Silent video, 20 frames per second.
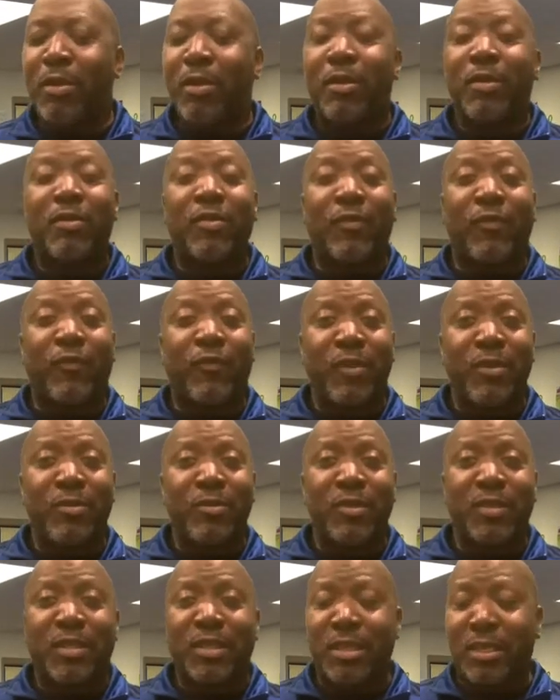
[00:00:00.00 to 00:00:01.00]
The
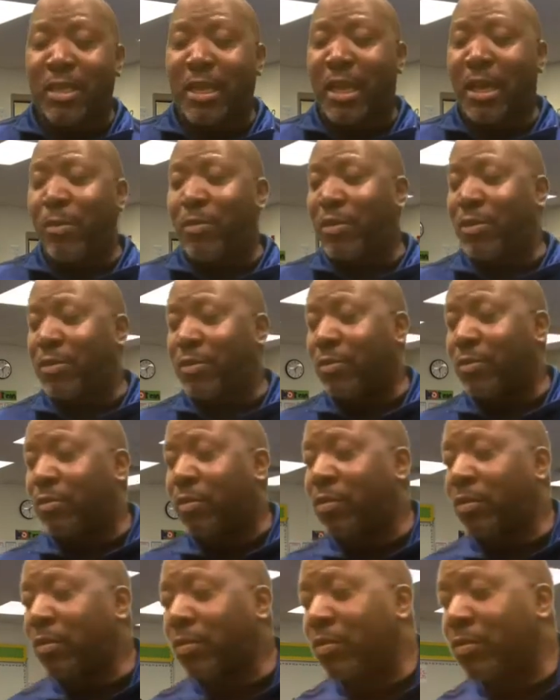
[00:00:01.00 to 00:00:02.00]
first thing I would do
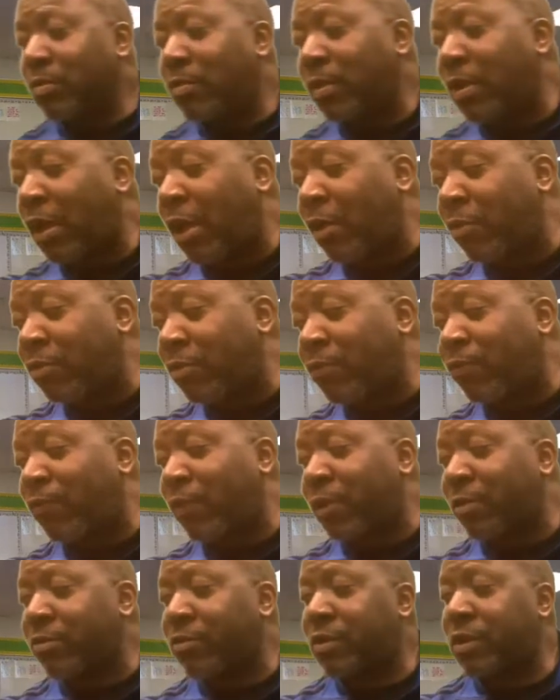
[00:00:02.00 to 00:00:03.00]
on the
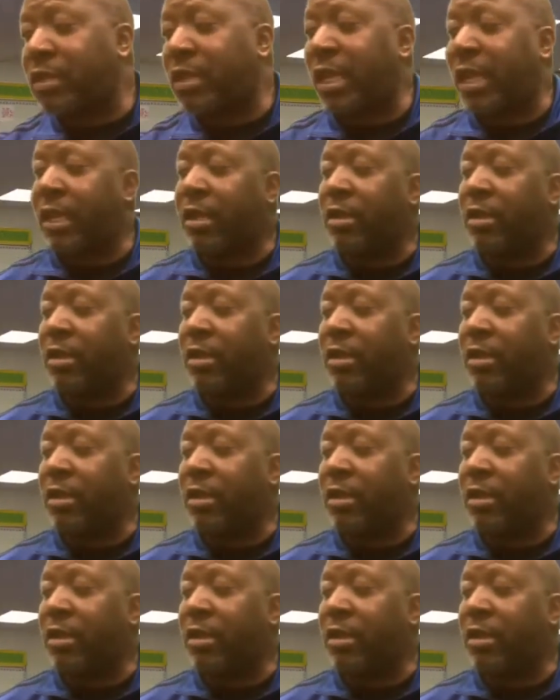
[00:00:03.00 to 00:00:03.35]
first day,